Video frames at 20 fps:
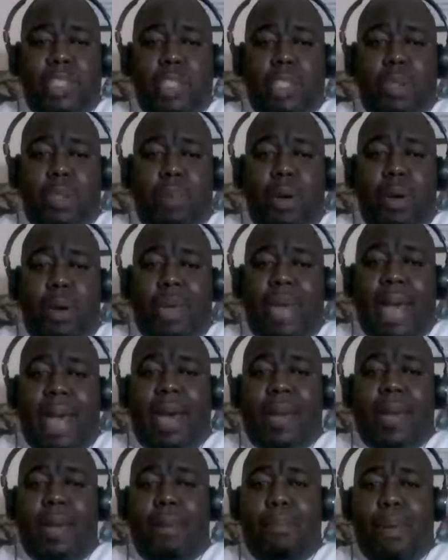spoke
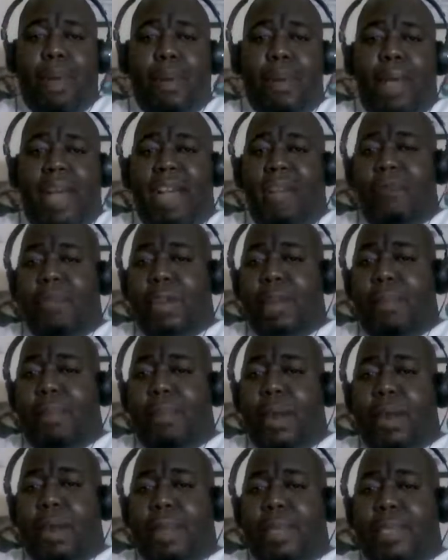out about African
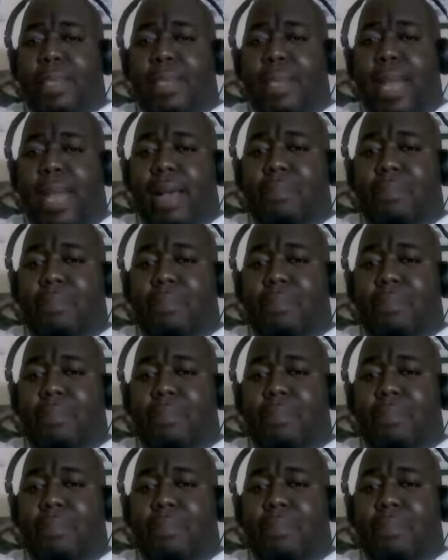Americans